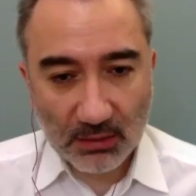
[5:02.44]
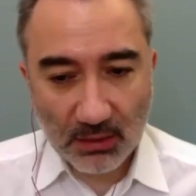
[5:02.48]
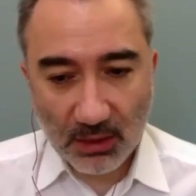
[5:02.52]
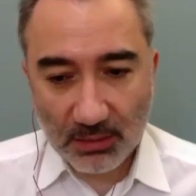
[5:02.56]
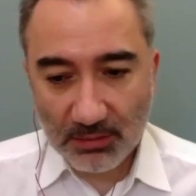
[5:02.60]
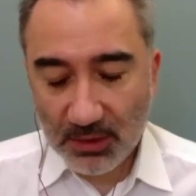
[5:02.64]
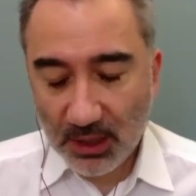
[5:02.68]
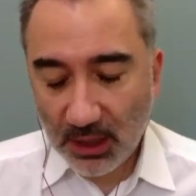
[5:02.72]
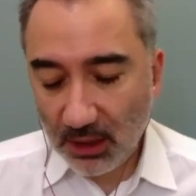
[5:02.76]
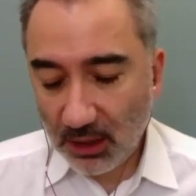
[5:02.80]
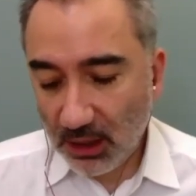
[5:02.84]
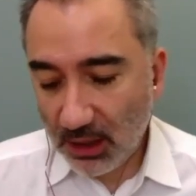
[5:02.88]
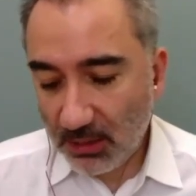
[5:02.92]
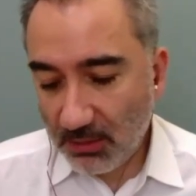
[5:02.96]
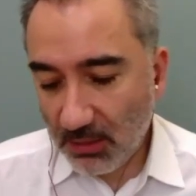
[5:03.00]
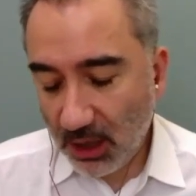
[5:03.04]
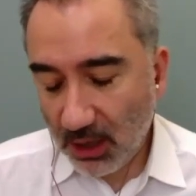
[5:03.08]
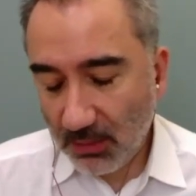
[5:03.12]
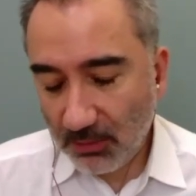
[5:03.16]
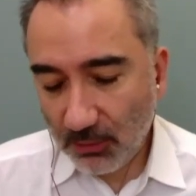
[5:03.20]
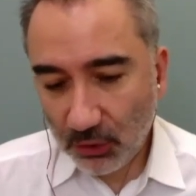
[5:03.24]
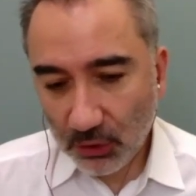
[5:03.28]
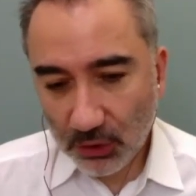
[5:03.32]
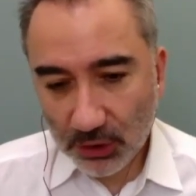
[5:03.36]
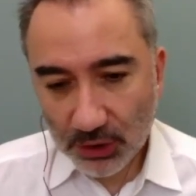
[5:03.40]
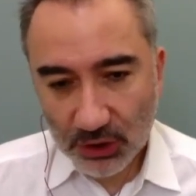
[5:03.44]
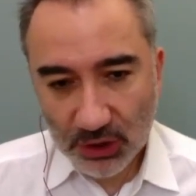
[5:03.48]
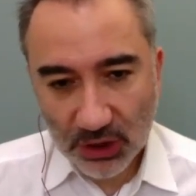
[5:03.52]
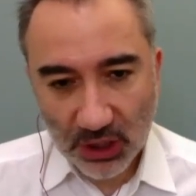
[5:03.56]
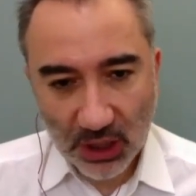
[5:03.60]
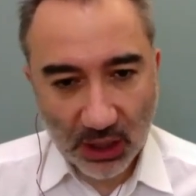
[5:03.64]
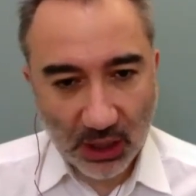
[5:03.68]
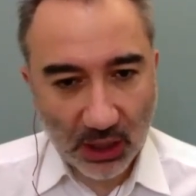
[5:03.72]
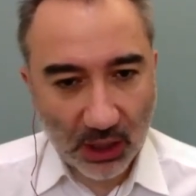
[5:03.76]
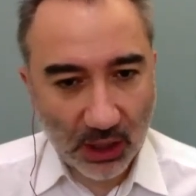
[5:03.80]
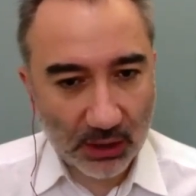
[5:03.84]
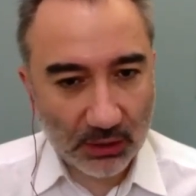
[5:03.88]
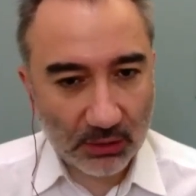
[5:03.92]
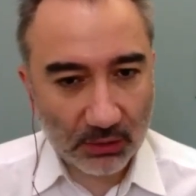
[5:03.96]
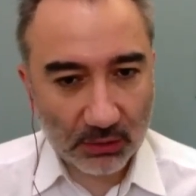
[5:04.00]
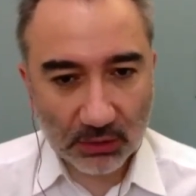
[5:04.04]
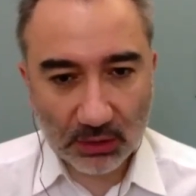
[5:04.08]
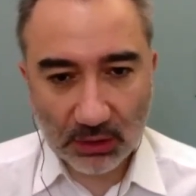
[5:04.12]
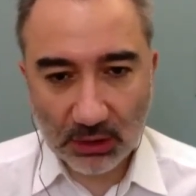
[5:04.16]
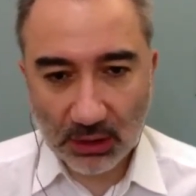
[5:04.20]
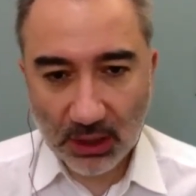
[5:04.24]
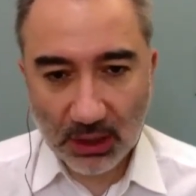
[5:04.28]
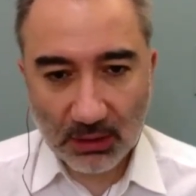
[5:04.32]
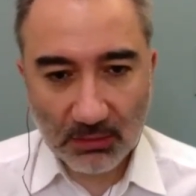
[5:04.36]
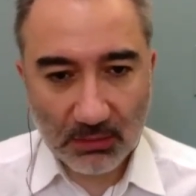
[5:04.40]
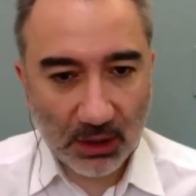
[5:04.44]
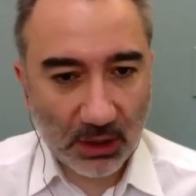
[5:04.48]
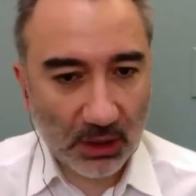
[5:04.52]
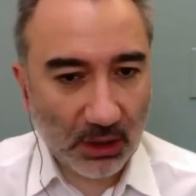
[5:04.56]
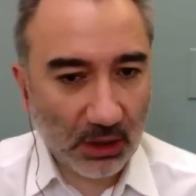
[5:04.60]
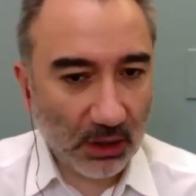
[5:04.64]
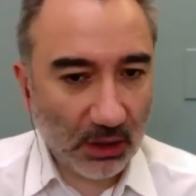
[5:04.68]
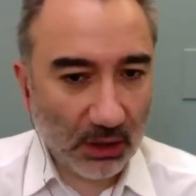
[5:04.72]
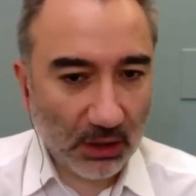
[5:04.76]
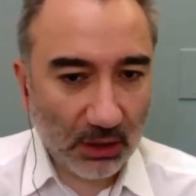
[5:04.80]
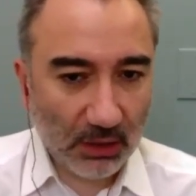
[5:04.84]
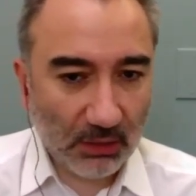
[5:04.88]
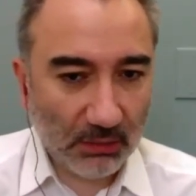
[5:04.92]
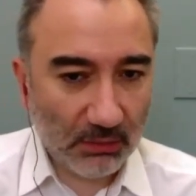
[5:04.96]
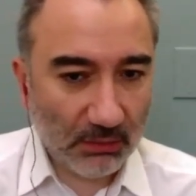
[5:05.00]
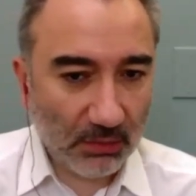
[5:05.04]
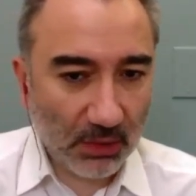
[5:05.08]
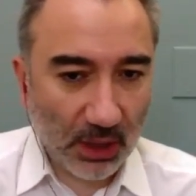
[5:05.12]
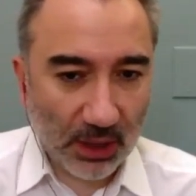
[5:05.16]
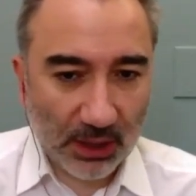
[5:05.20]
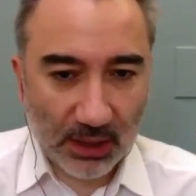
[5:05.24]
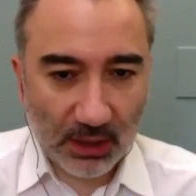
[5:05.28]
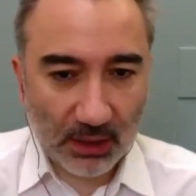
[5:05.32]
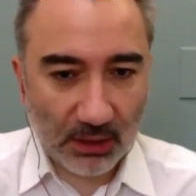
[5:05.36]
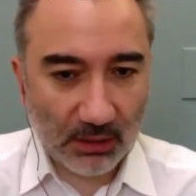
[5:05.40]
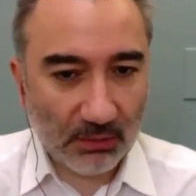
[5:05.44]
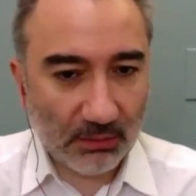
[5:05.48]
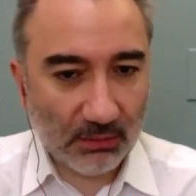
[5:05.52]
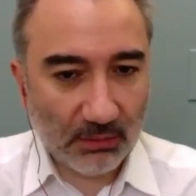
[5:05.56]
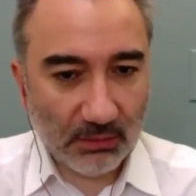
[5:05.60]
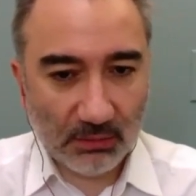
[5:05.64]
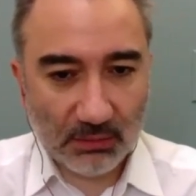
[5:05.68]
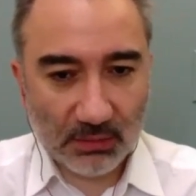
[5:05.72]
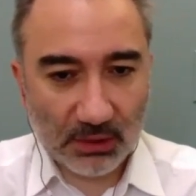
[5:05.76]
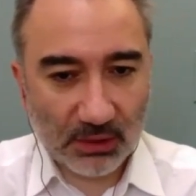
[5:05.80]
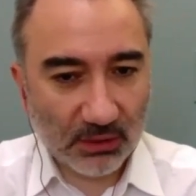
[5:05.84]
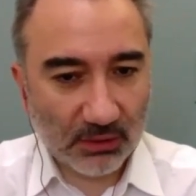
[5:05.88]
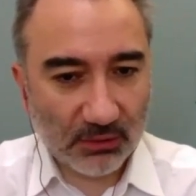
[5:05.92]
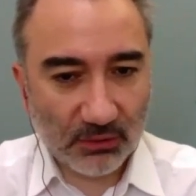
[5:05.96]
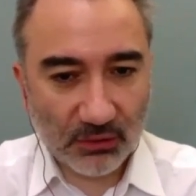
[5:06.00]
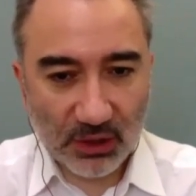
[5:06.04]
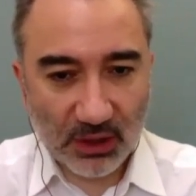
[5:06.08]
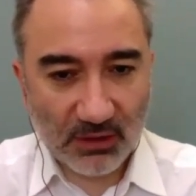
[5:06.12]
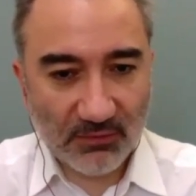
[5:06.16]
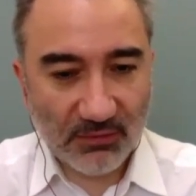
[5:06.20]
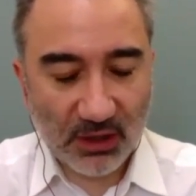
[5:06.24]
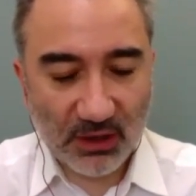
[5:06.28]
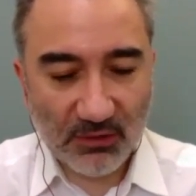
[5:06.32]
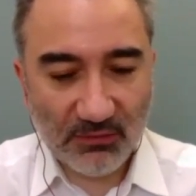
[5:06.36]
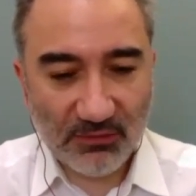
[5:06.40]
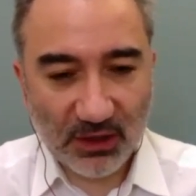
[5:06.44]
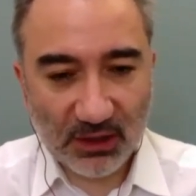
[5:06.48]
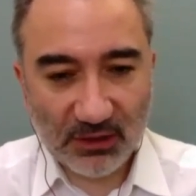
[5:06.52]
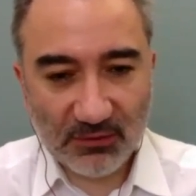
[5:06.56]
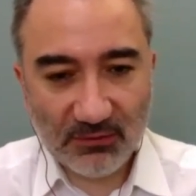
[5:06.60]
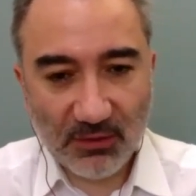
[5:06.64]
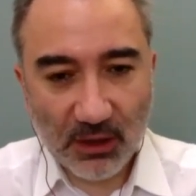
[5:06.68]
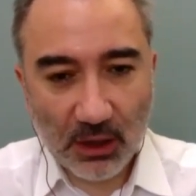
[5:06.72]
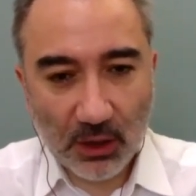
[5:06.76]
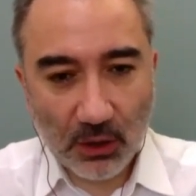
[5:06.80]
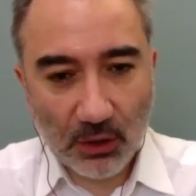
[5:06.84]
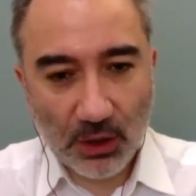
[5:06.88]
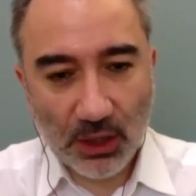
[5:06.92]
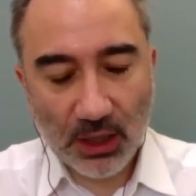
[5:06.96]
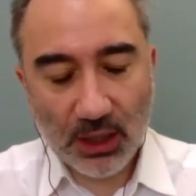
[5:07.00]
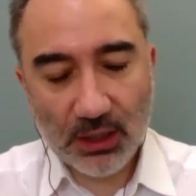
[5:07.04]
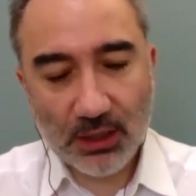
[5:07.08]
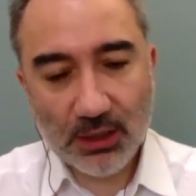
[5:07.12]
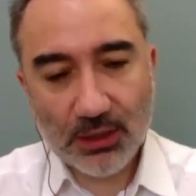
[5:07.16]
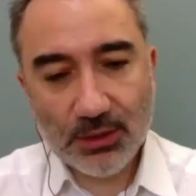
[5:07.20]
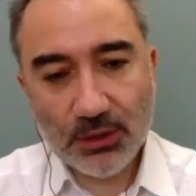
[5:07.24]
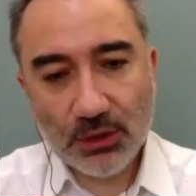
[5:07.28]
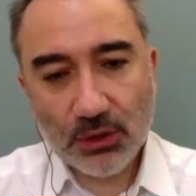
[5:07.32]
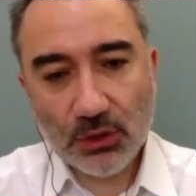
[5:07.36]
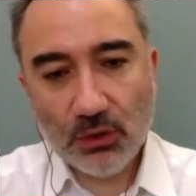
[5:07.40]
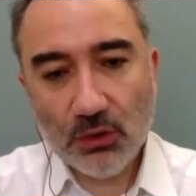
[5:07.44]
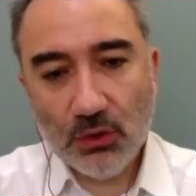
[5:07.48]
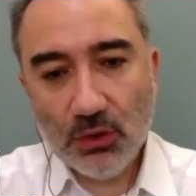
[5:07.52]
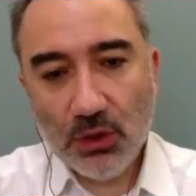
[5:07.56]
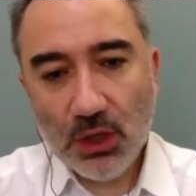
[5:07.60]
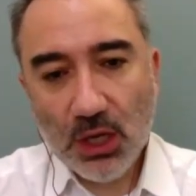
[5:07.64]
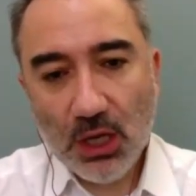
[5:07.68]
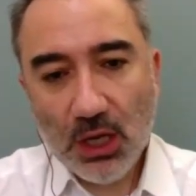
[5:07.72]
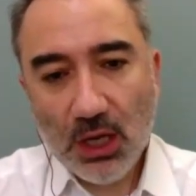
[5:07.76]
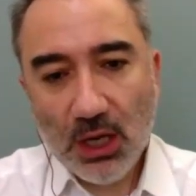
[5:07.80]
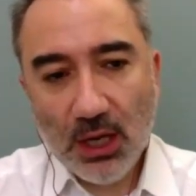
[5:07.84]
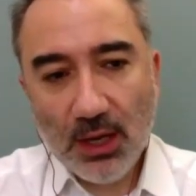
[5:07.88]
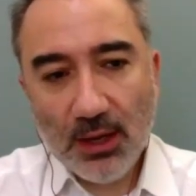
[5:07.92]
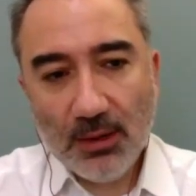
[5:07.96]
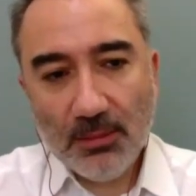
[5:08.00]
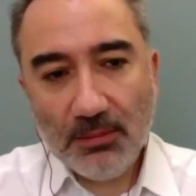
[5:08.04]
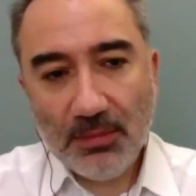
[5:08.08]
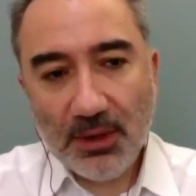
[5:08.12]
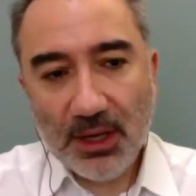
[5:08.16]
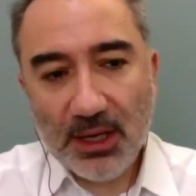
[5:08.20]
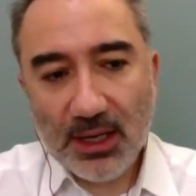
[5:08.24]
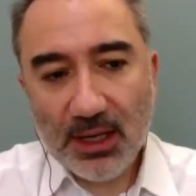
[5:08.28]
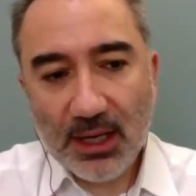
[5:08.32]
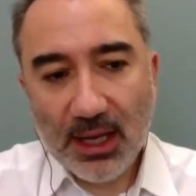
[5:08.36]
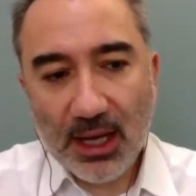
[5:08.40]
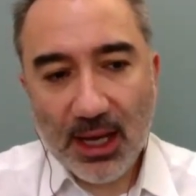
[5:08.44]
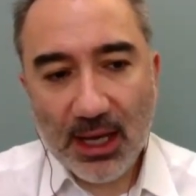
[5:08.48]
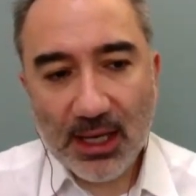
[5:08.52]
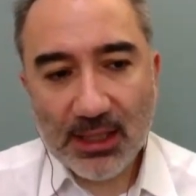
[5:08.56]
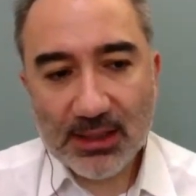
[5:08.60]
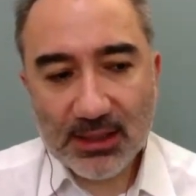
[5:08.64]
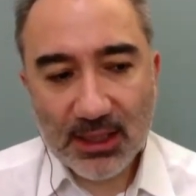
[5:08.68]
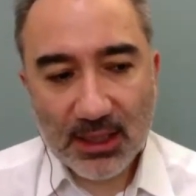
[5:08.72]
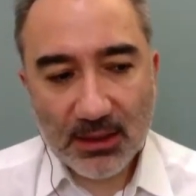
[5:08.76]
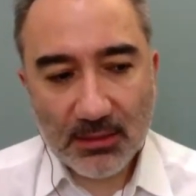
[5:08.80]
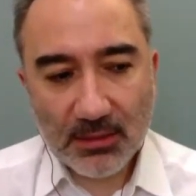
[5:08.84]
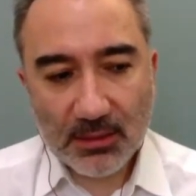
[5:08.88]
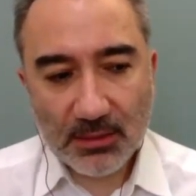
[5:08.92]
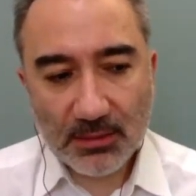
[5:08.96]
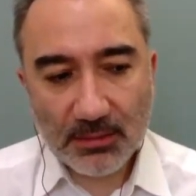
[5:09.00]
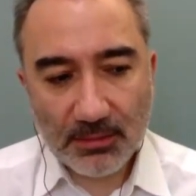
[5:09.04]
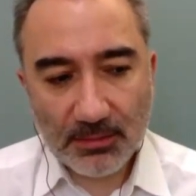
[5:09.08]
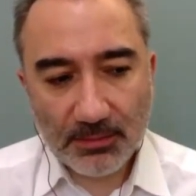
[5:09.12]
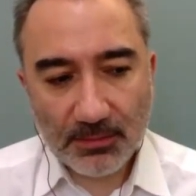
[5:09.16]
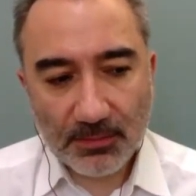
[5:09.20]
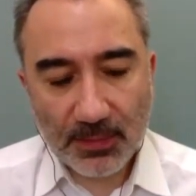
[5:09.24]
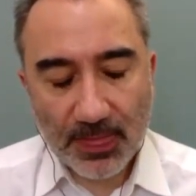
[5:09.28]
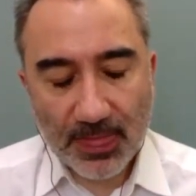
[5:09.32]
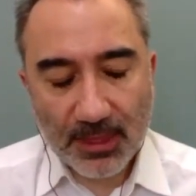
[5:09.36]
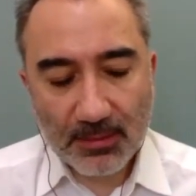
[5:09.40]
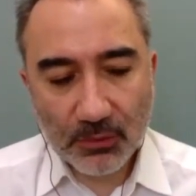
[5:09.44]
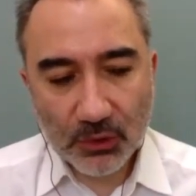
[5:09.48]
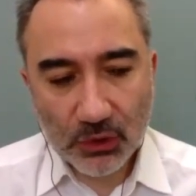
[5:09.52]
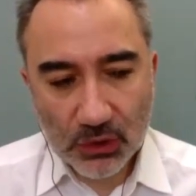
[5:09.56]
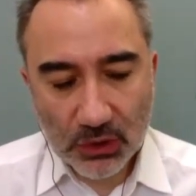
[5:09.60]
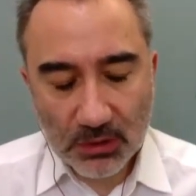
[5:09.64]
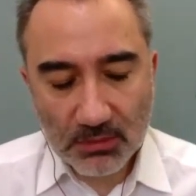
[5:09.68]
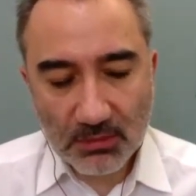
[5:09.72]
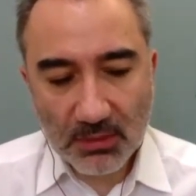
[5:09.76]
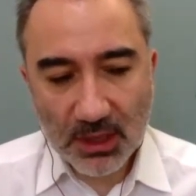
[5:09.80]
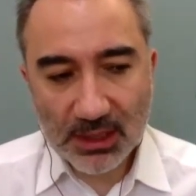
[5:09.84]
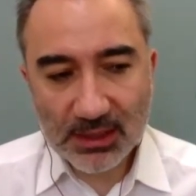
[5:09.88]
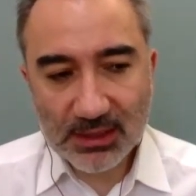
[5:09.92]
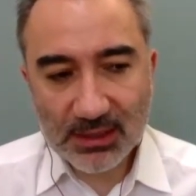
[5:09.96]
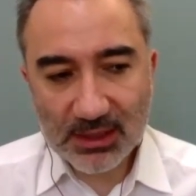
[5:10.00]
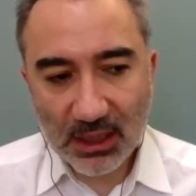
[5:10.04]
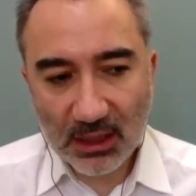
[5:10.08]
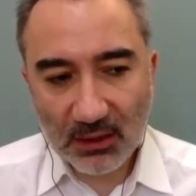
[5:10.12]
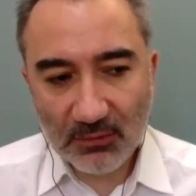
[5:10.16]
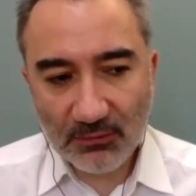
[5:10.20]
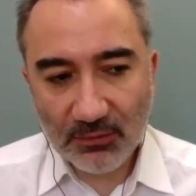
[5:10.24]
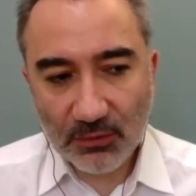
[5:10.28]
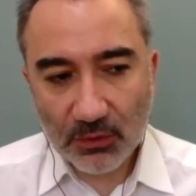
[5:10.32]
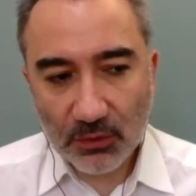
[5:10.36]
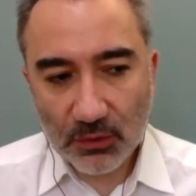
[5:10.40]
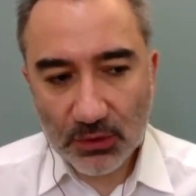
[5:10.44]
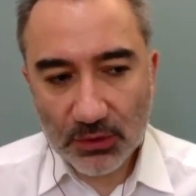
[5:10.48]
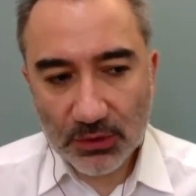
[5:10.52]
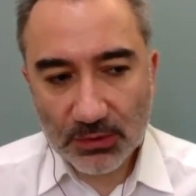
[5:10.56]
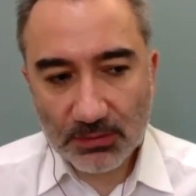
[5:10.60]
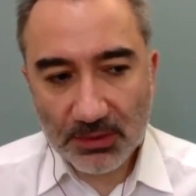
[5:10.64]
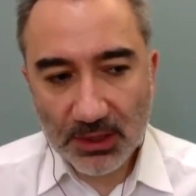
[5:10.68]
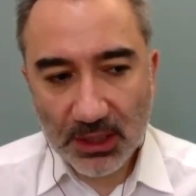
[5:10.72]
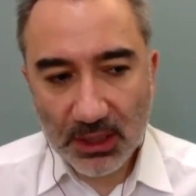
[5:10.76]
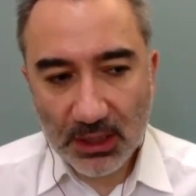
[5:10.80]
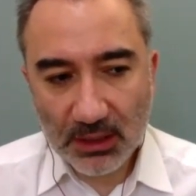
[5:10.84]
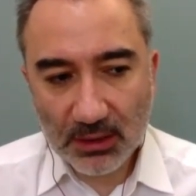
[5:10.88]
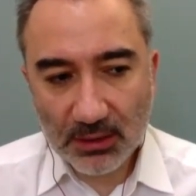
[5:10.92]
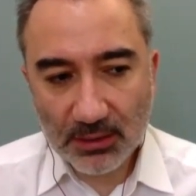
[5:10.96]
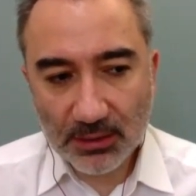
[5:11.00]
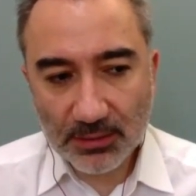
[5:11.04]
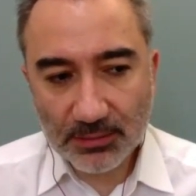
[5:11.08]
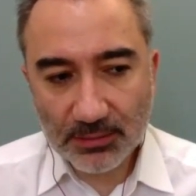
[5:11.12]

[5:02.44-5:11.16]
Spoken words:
not an imam or a sheikh. I don't claim to give any fatwa on any issue. But as a Muslim myself, who's been